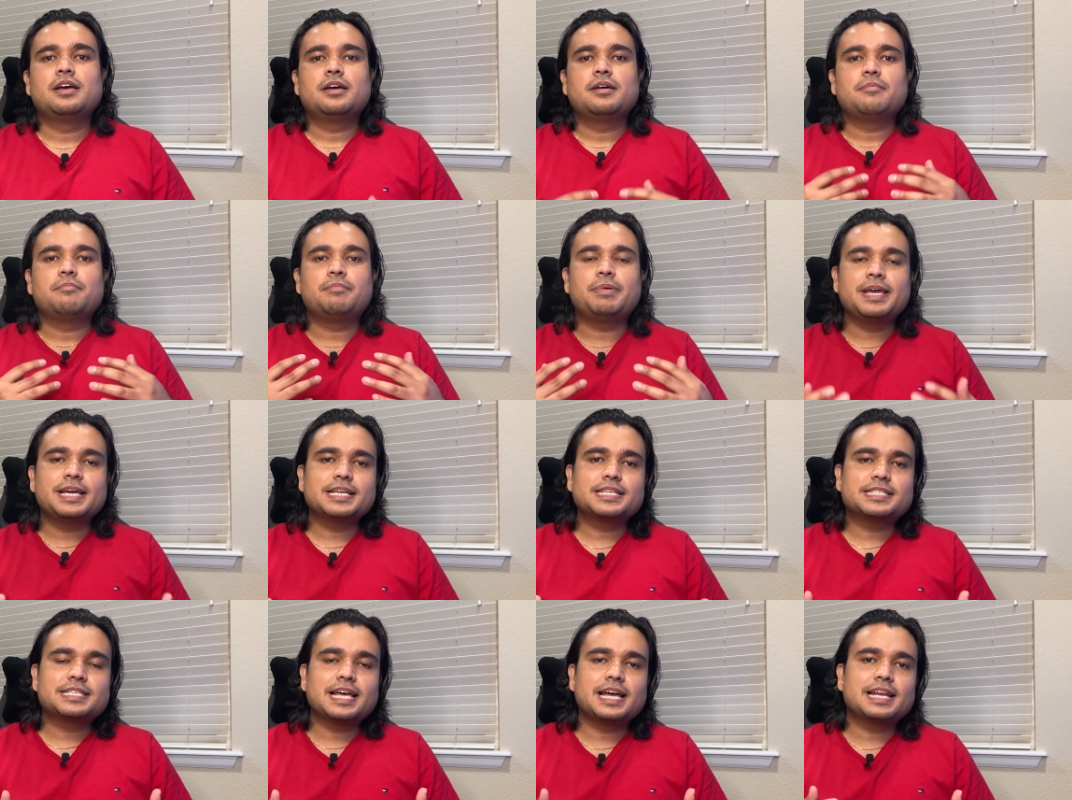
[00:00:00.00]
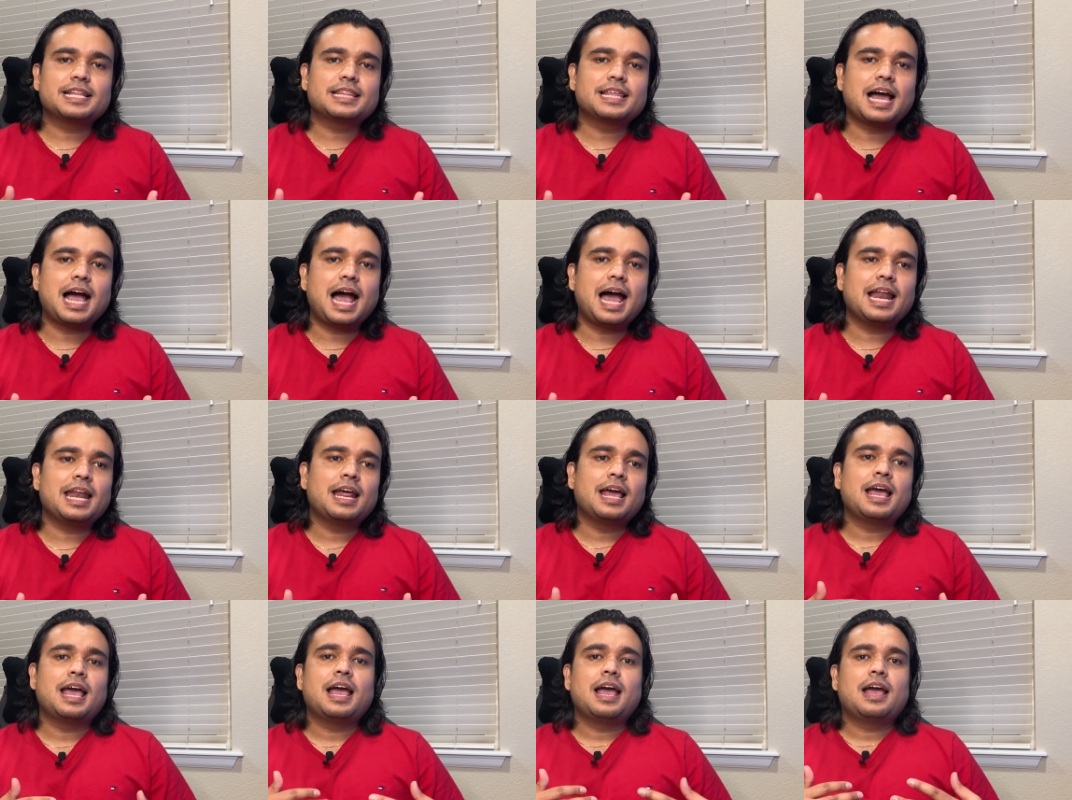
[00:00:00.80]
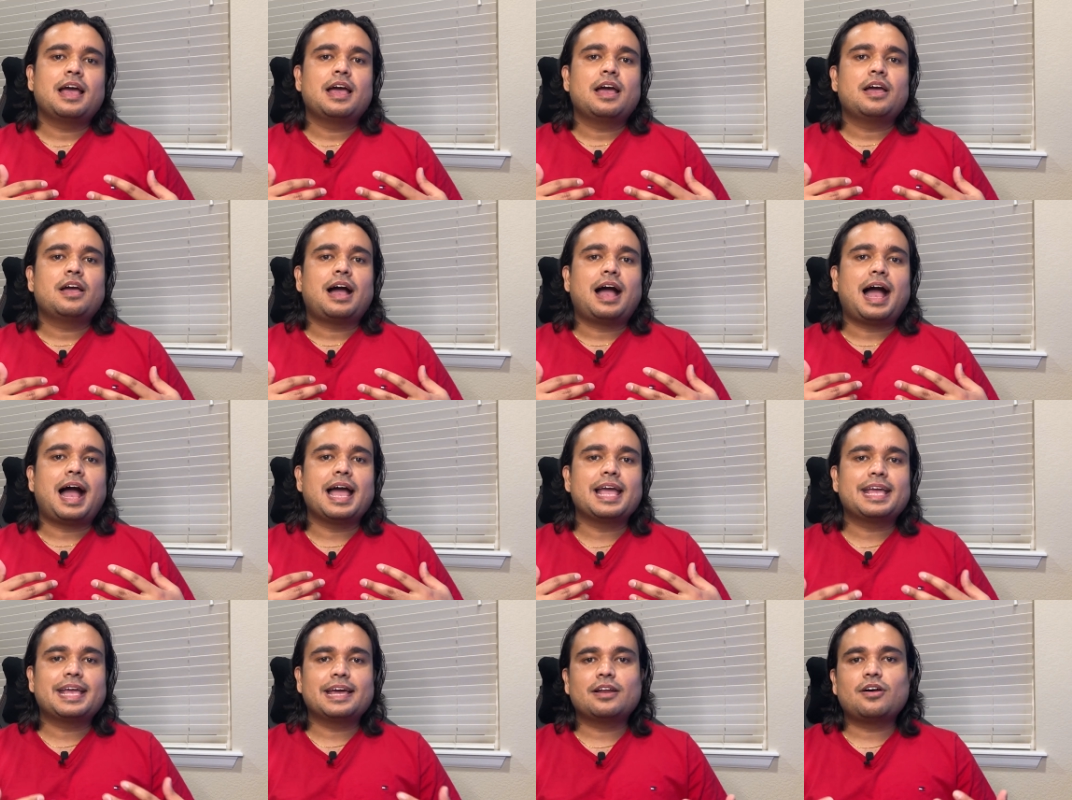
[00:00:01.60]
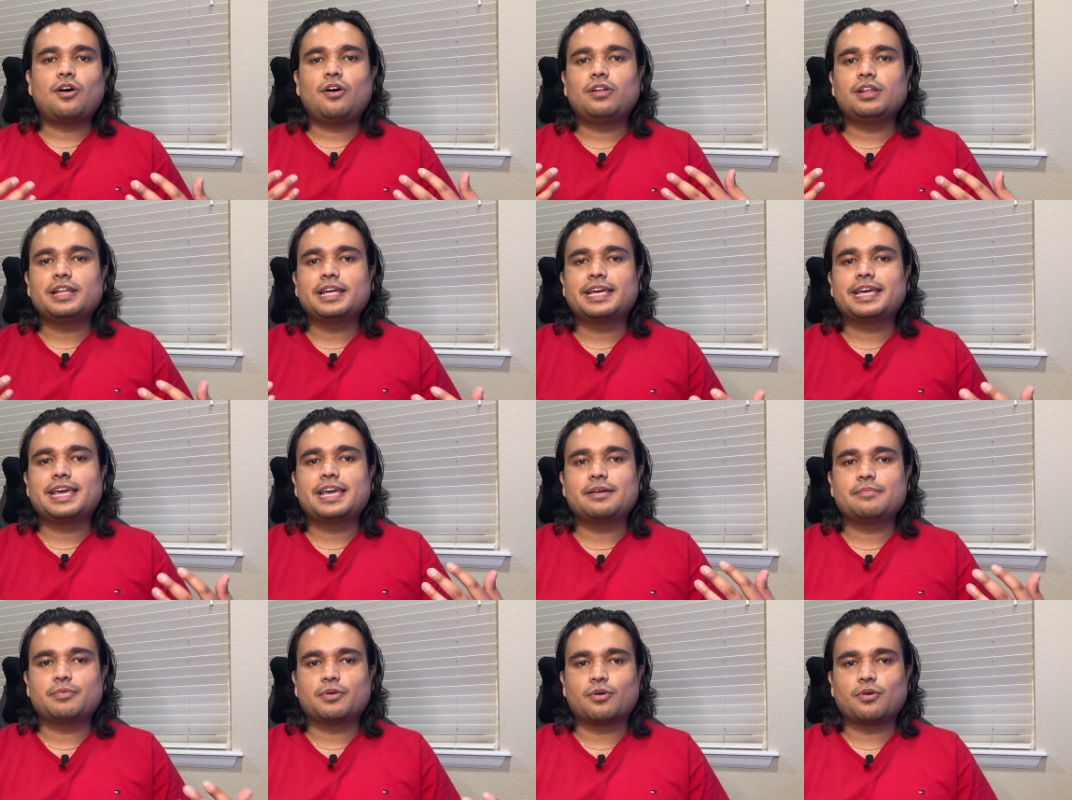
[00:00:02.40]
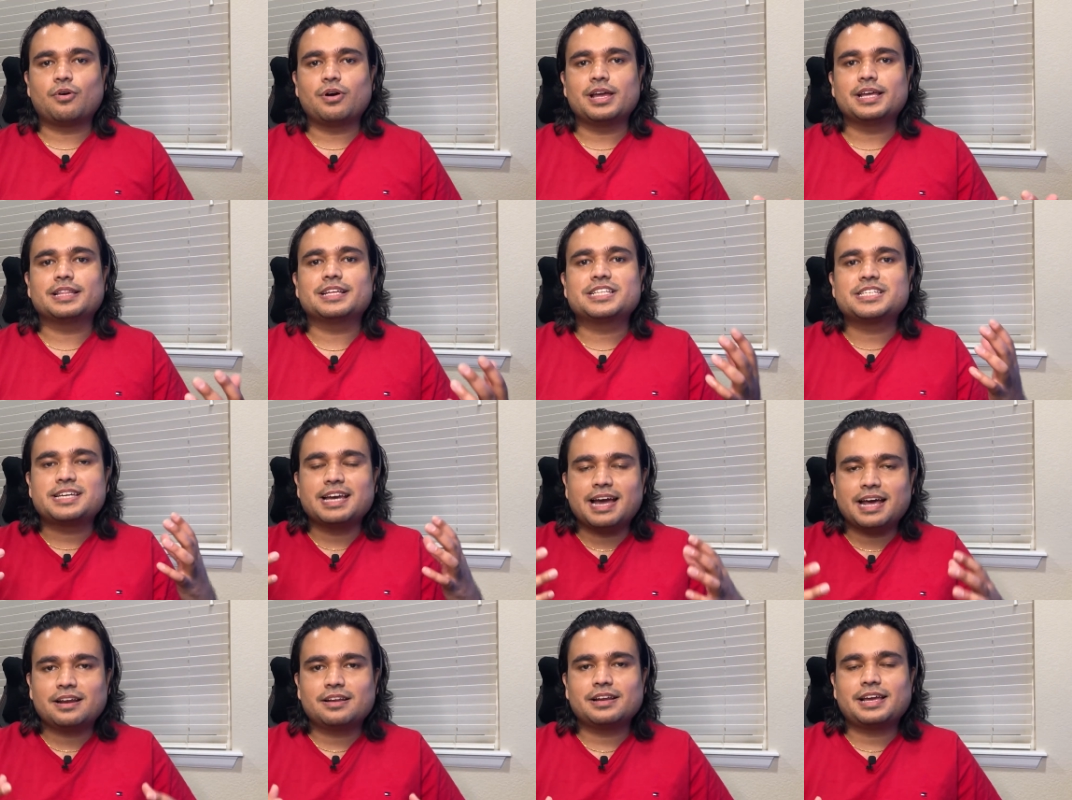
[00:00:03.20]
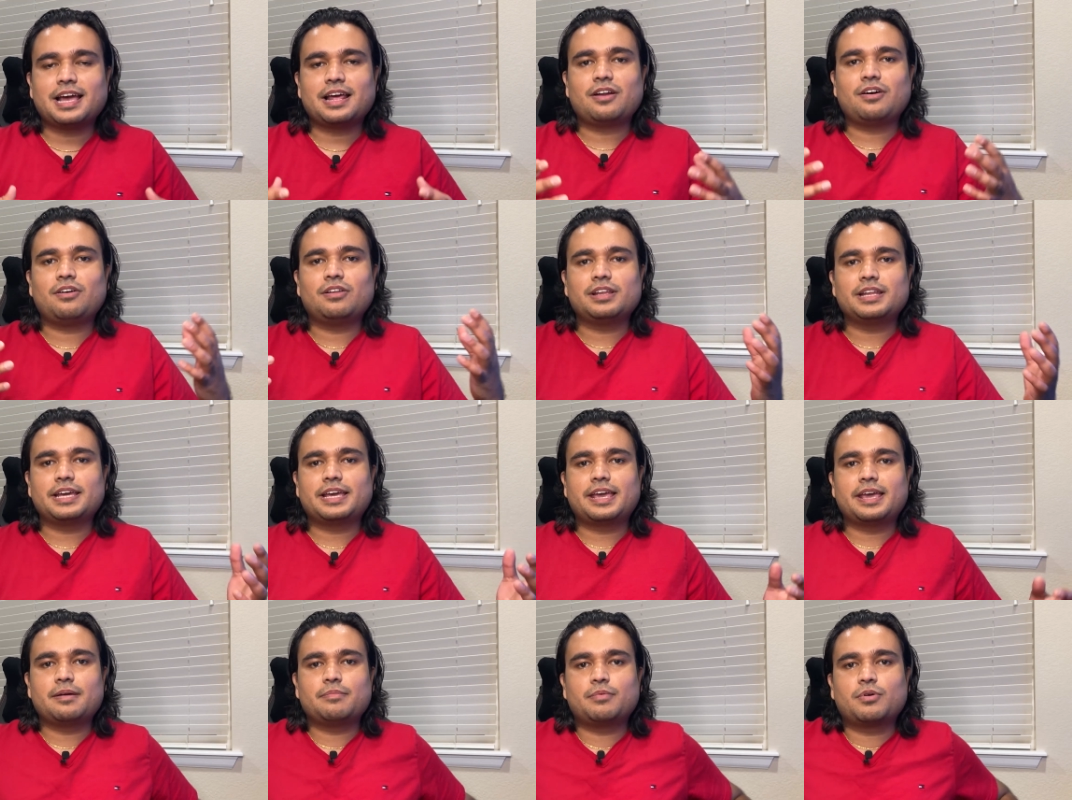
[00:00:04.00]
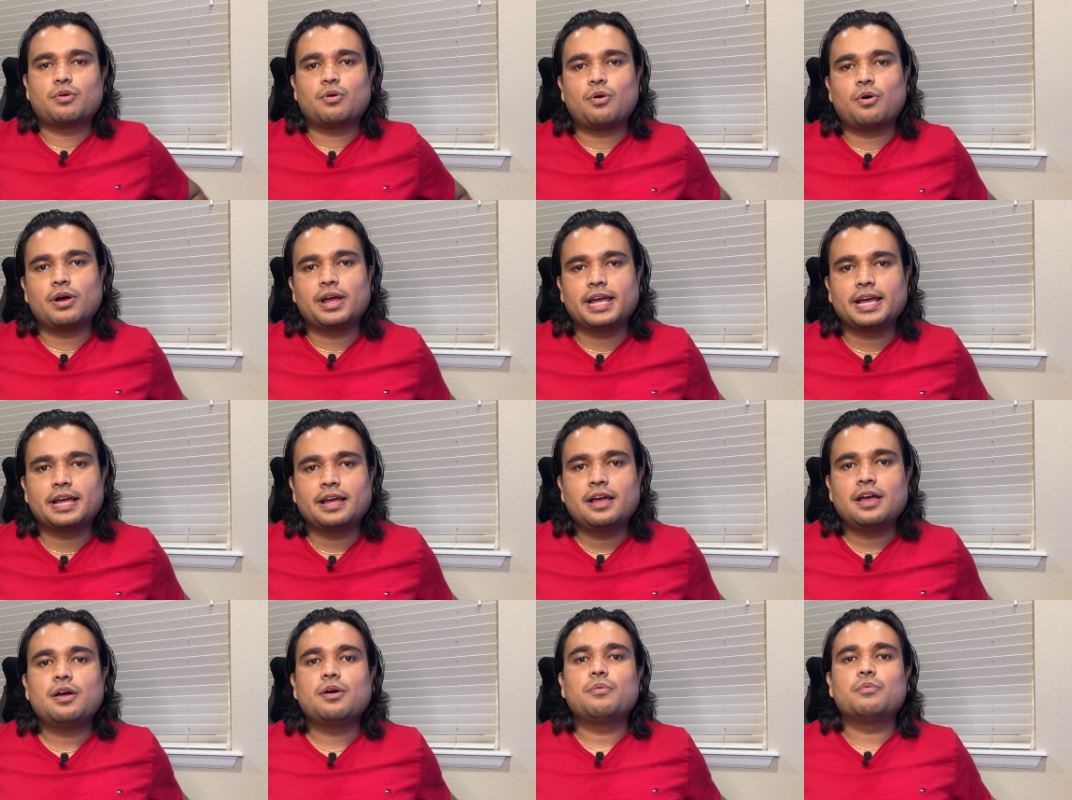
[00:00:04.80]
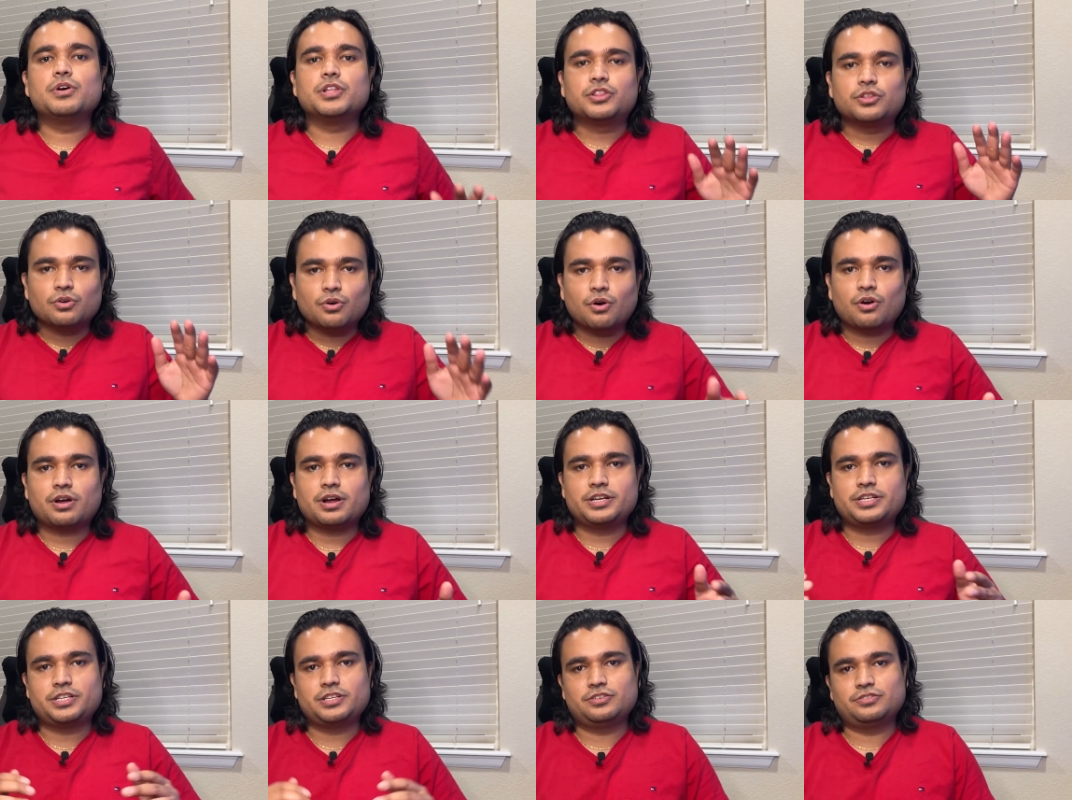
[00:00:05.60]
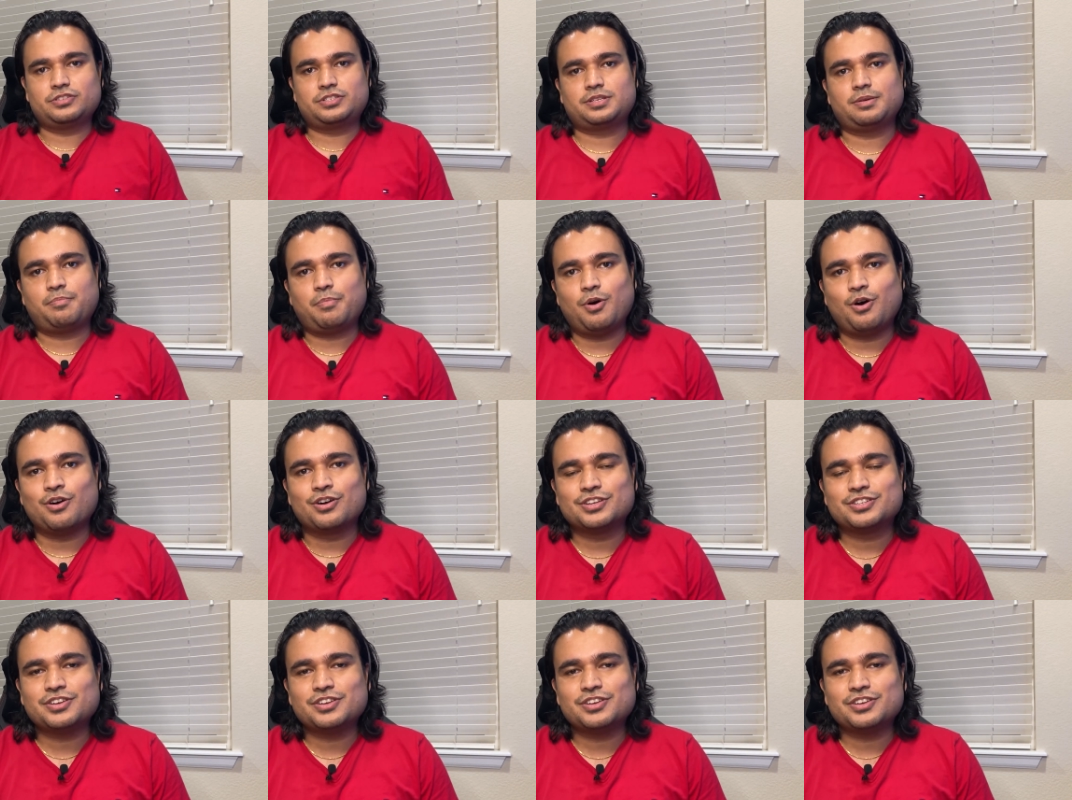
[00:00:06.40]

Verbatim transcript: Being said that, I can only keep growing, the channel can only keep growing with your continuous support.